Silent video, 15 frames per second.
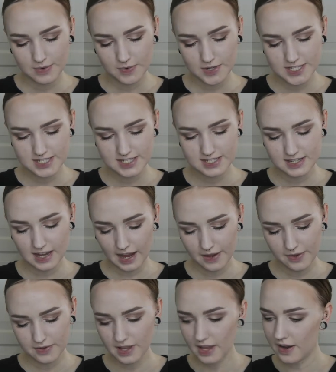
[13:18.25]
which
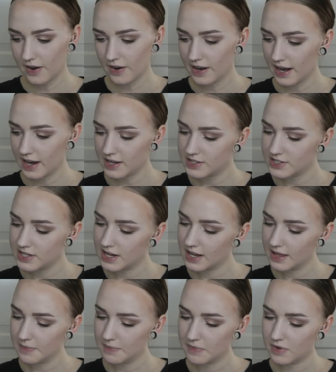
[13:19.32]
style they are
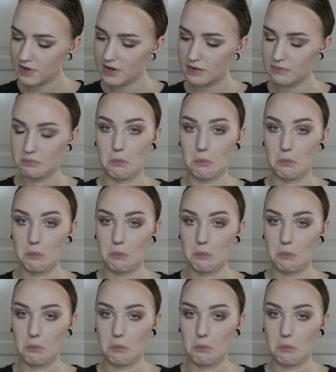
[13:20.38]
actually, but...